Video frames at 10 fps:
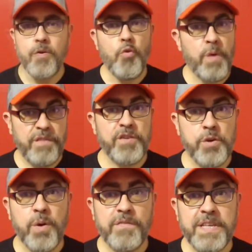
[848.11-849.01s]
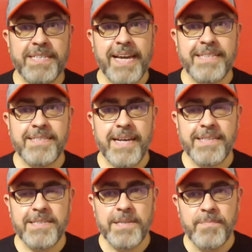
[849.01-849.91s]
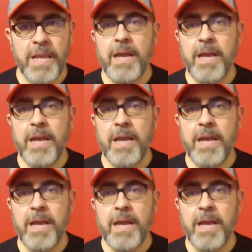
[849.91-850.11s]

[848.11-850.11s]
review of these headsets.